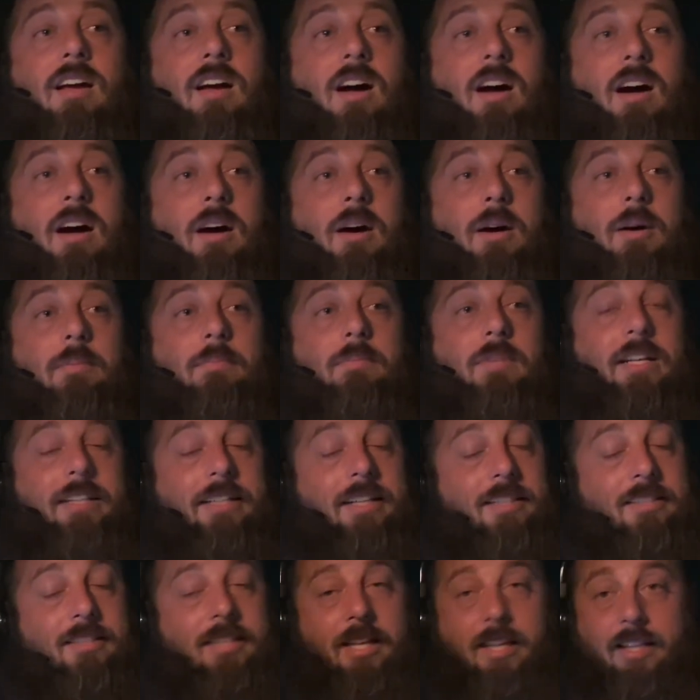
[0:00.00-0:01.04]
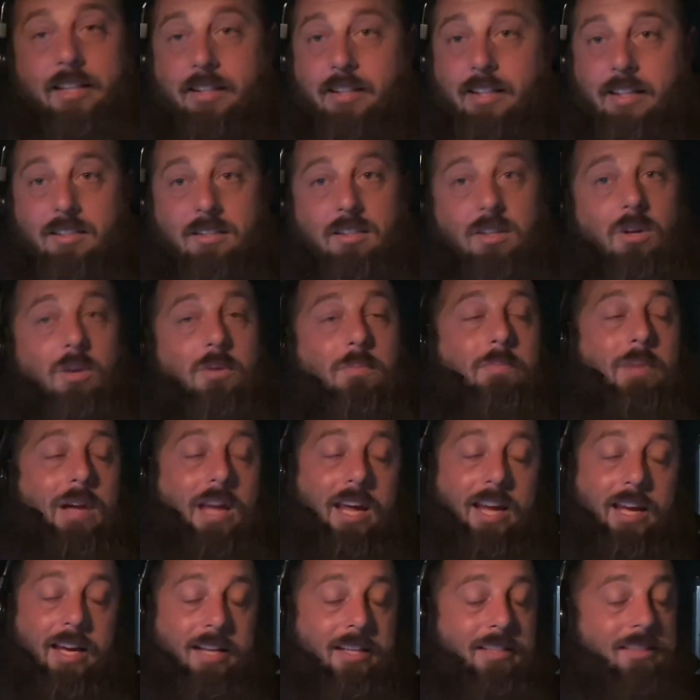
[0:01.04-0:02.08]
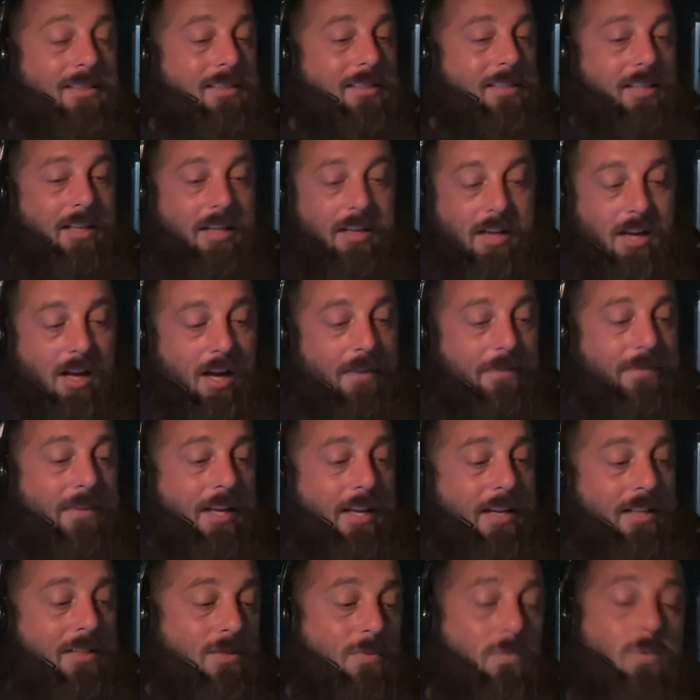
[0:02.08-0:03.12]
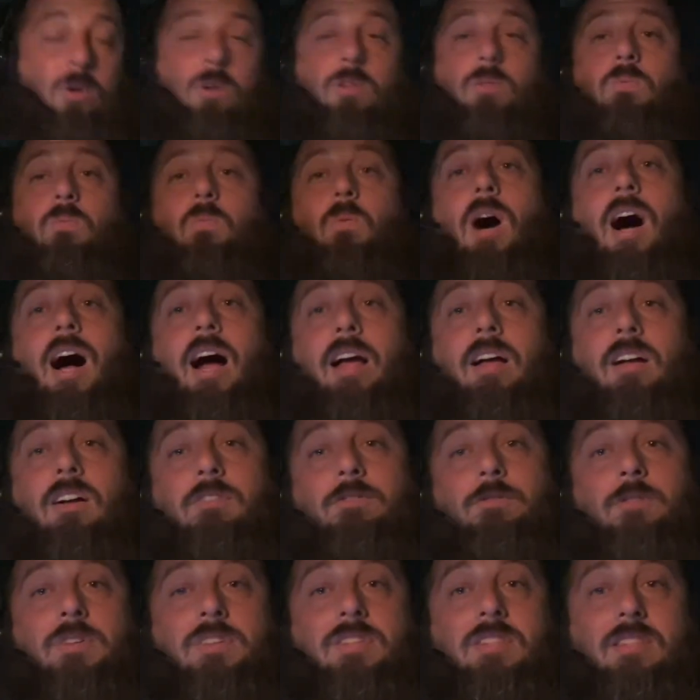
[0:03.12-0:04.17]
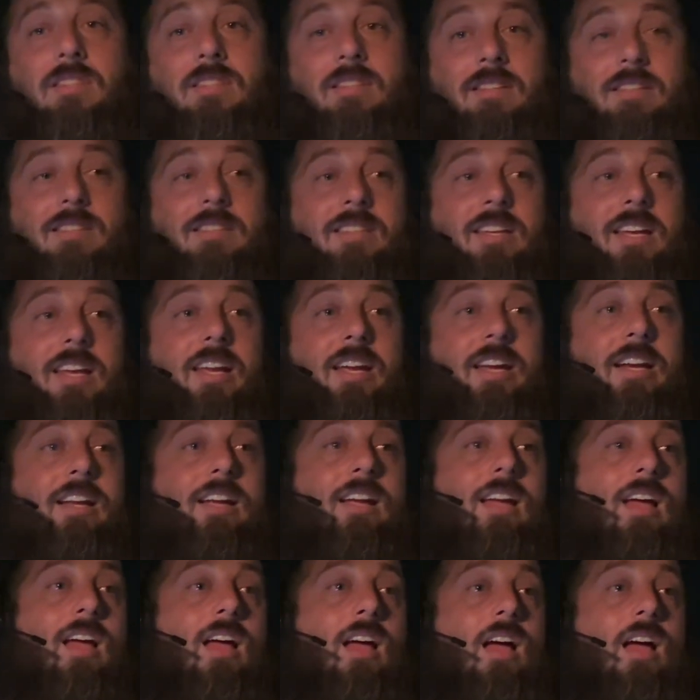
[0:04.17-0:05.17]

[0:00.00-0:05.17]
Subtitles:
Like I said, this load pays enough that it's worthwhile for the sitting.